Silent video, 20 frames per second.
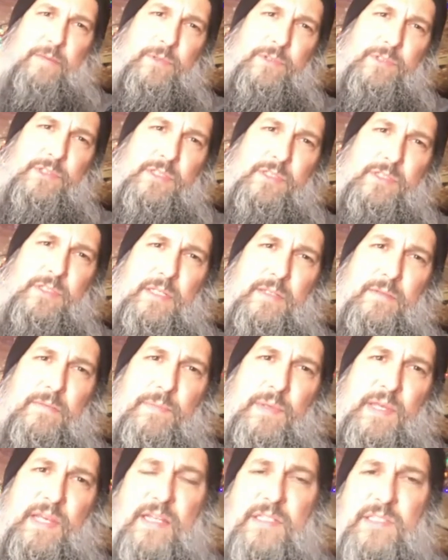music scene
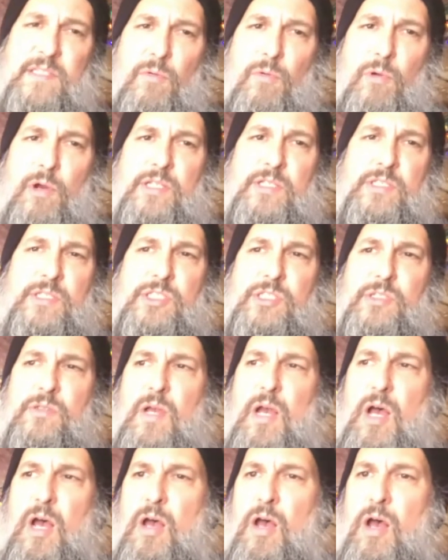because it was
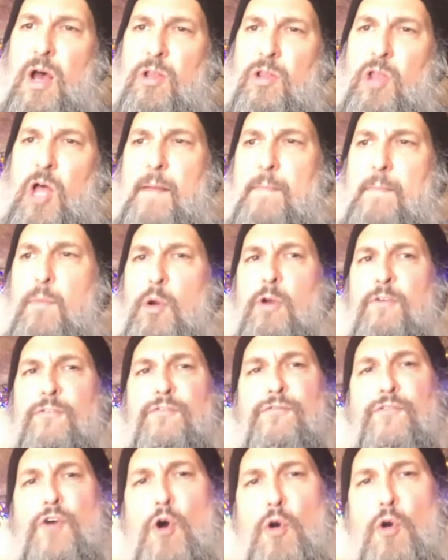a lot more
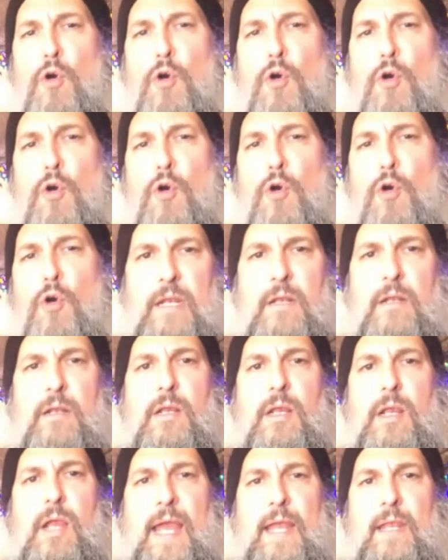folk
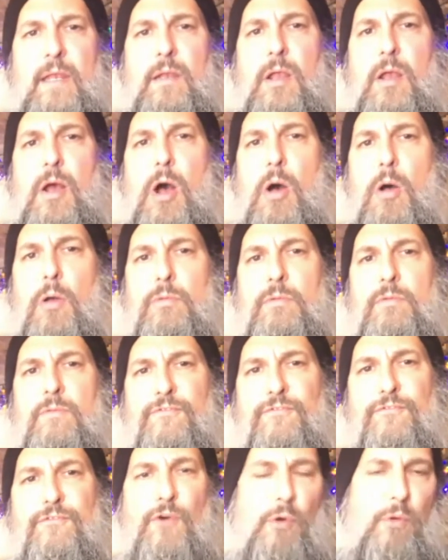and alt
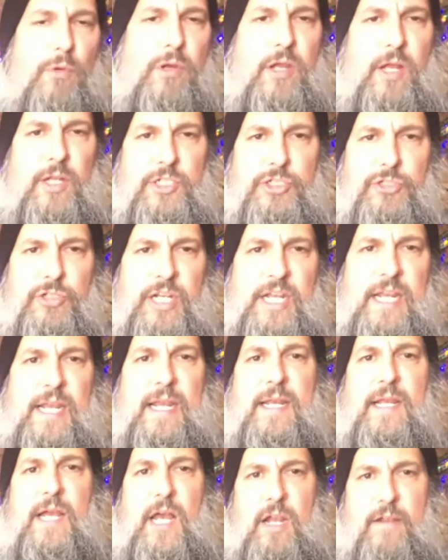folk
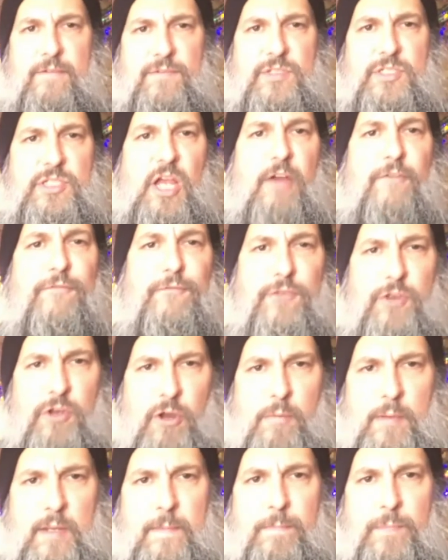country kind of stuff, you know
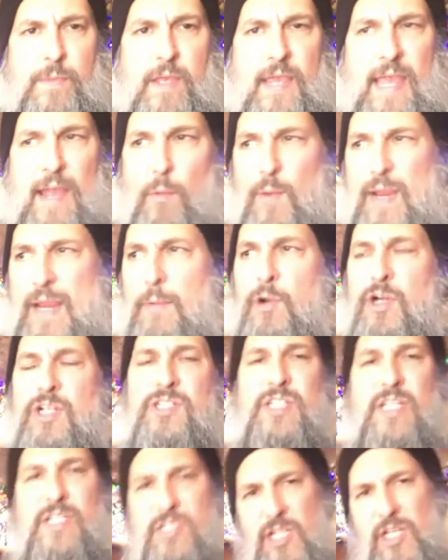what I mean? And we were
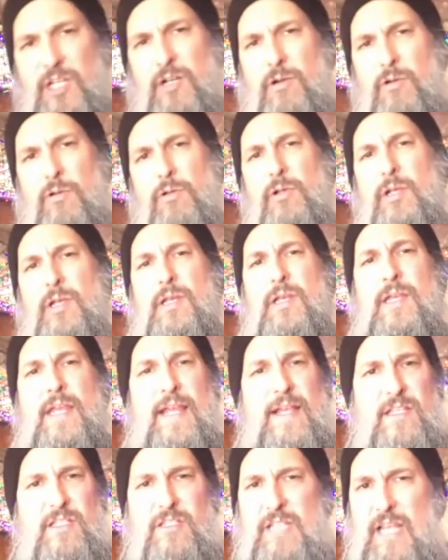16-year-old
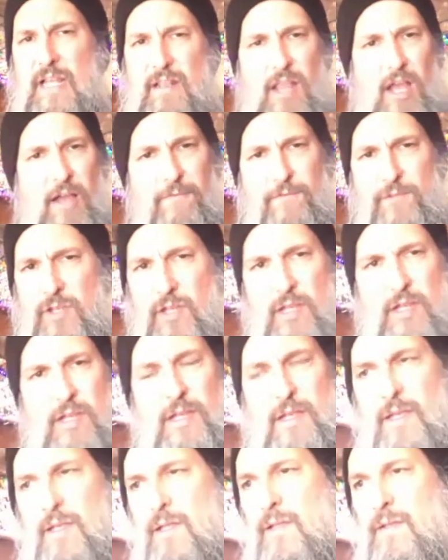kids that loved,
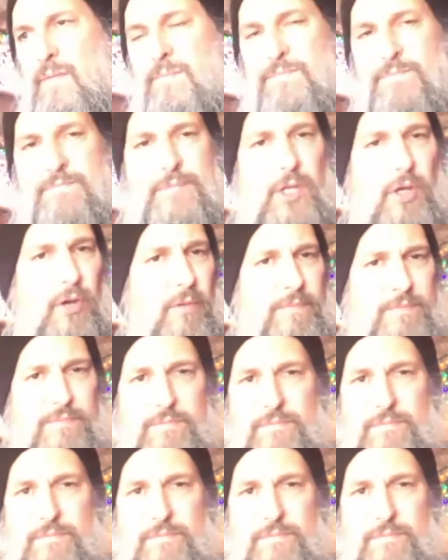you know,